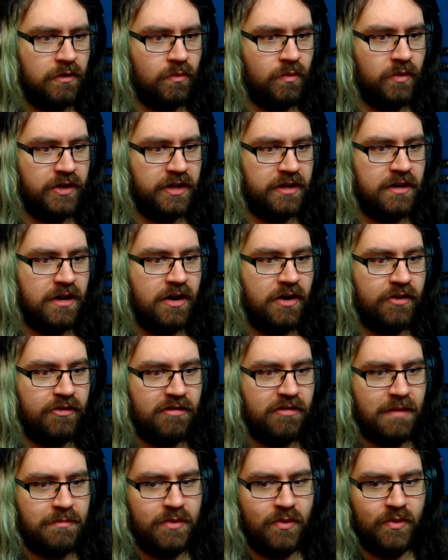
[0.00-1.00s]
Well, you can't
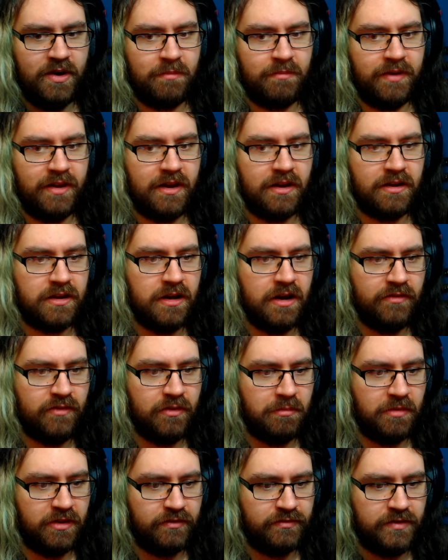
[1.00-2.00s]
grab me when I'm behind
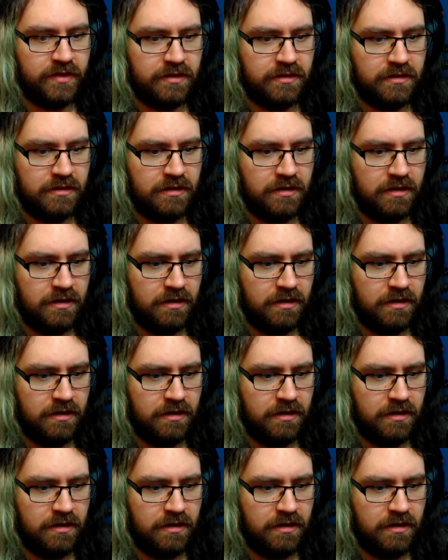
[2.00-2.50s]
cover, motherfucker.